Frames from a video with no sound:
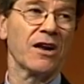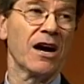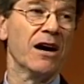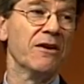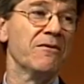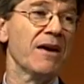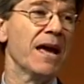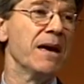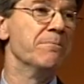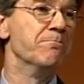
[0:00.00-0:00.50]
of
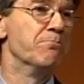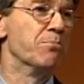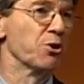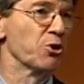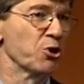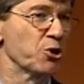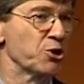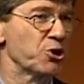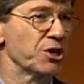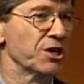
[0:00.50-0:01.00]
a
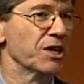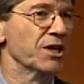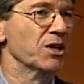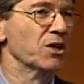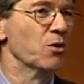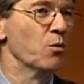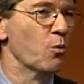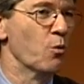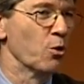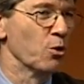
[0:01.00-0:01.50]

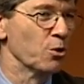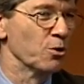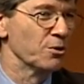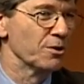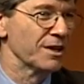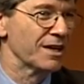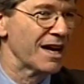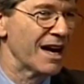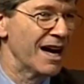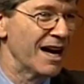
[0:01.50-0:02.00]
burgeoning world
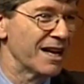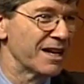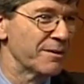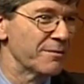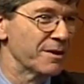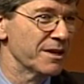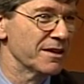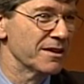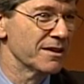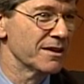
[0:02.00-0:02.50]

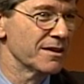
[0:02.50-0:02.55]
economy.